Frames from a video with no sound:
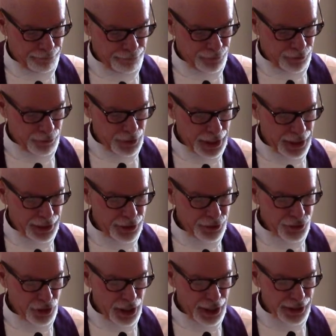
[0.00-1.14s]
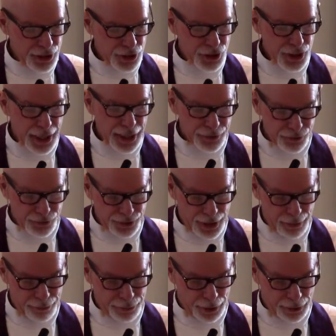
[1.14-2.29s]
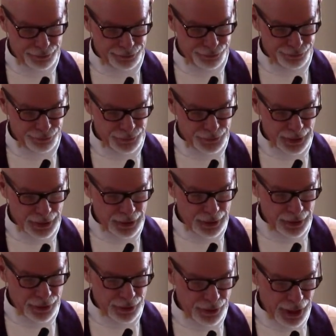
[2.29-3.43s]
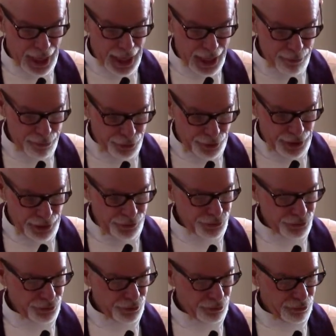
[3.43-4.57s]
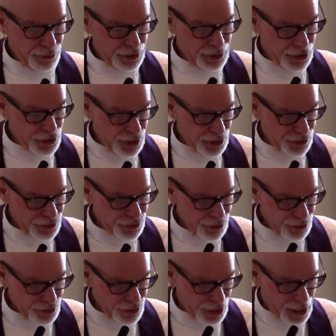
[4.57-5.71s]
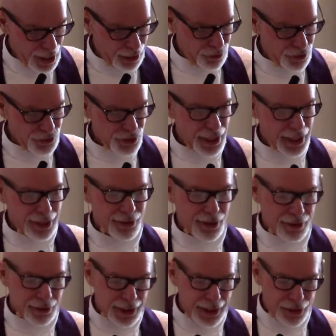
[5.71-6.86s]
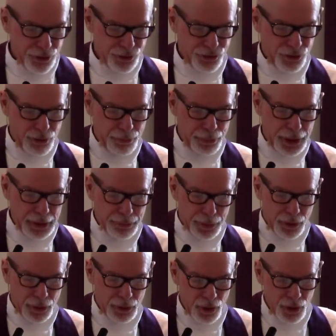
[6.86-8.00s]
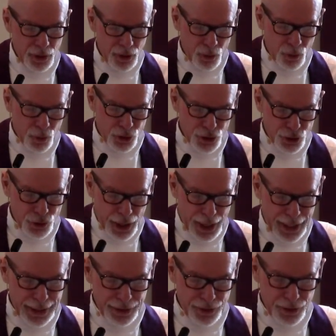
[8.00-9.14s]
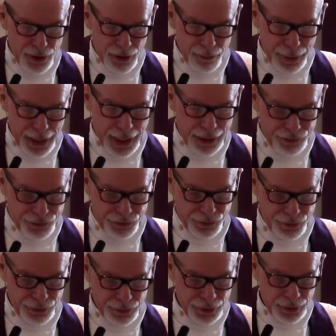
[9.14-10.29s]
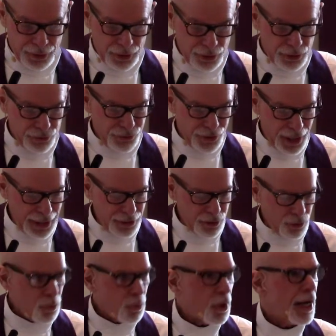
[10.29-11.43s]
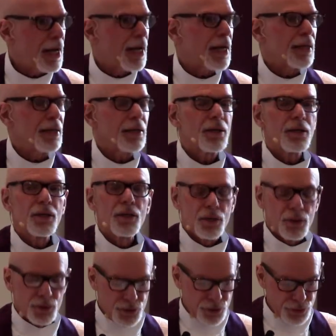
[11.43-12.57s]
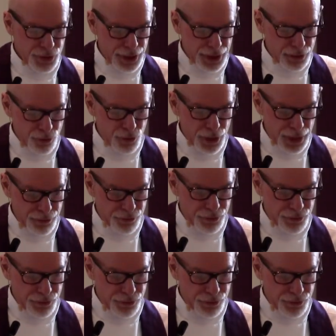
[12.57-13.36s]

From then he taught each day at the temple. The high priests, the religious scholars, and the leaders of the people were trying their best to find a way to get rid of